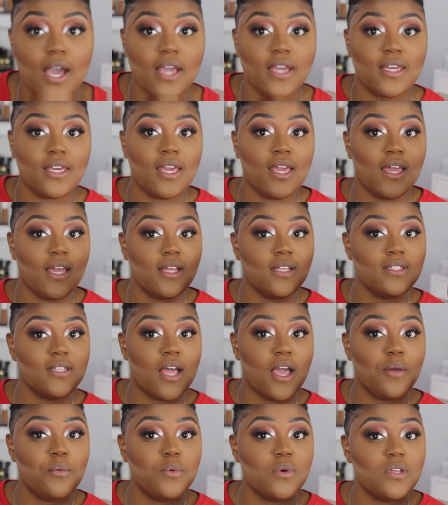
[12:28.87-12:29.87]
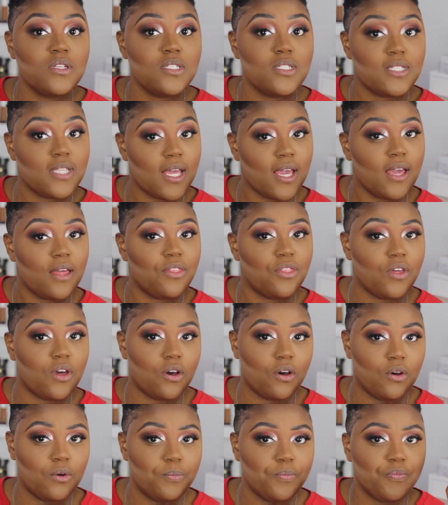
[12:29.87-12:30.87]
I can, I will say
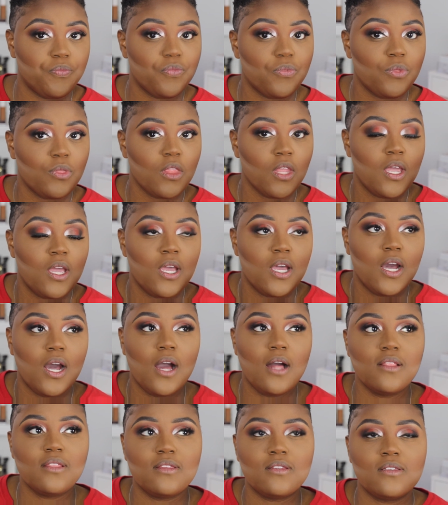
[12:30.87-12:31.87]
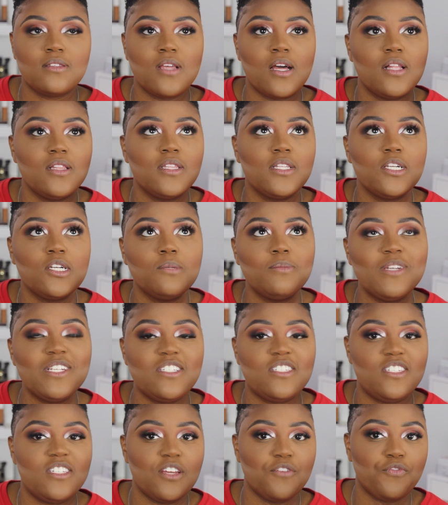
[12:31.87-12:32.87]
though, a, a, little
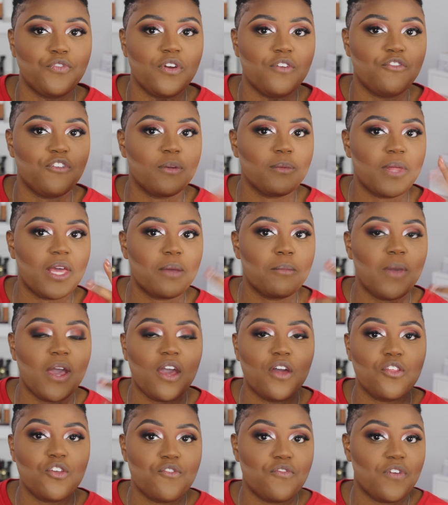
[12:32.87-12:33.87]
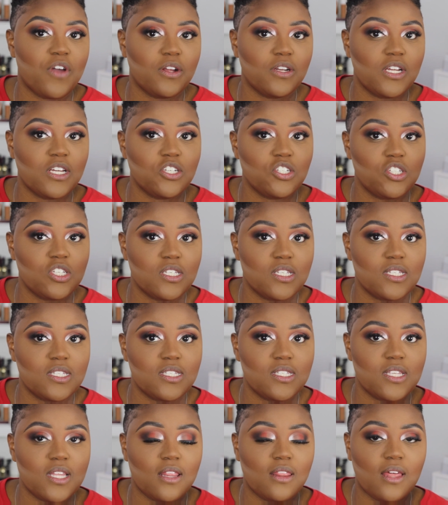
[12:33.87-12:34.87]
bit different from like my other
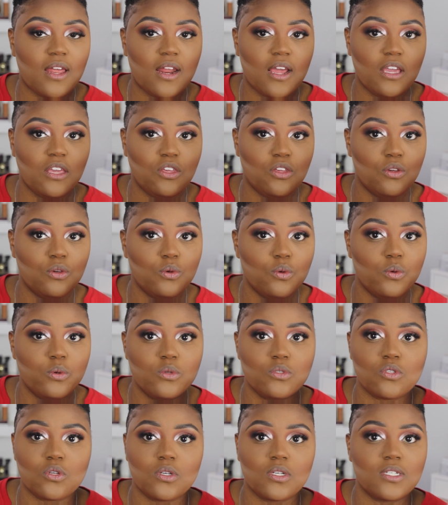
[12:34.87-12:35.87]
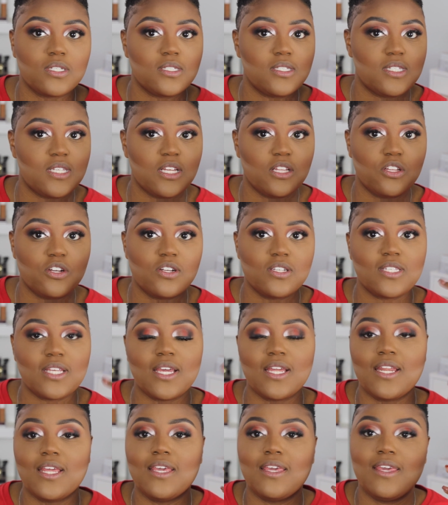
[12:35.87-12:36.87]
foundations that I use or concealers.
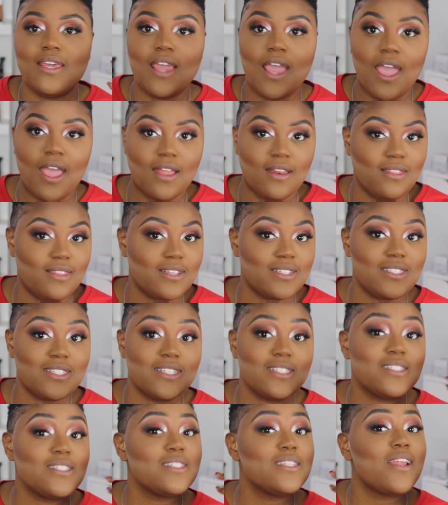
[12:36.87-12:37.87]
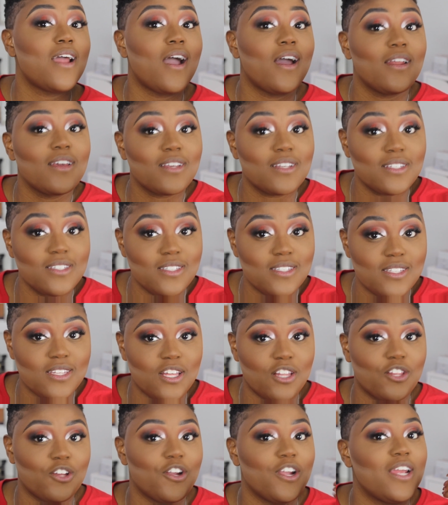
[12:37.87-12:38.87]
And again, this is not a
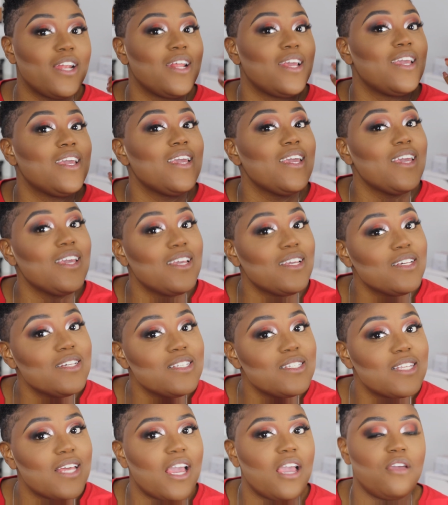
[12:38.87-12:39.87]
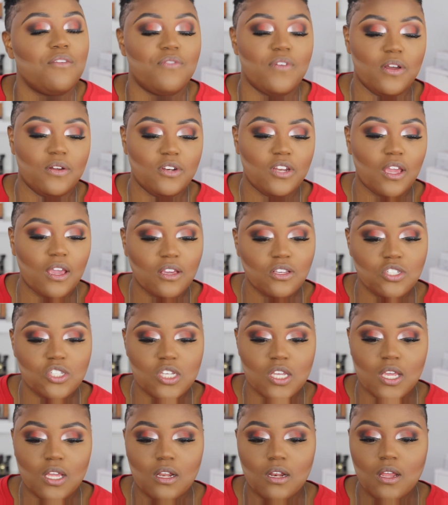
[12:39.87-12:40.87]
concealer. It is a
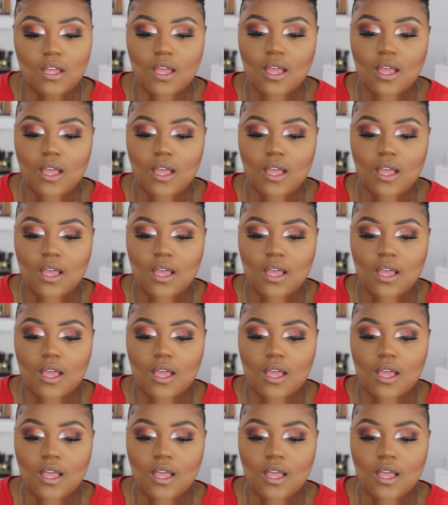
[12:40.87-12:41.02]
foundation.